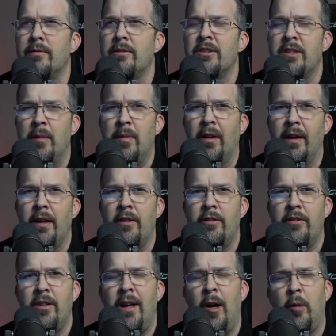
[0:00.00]

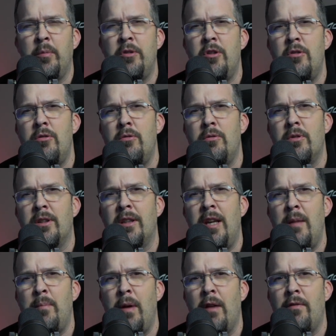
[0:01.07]
simulators. It helps you
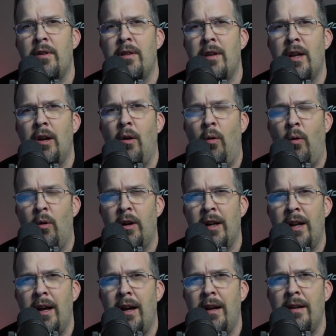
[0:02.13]
keep everything
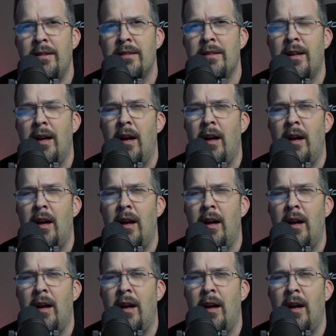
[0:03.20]
organized,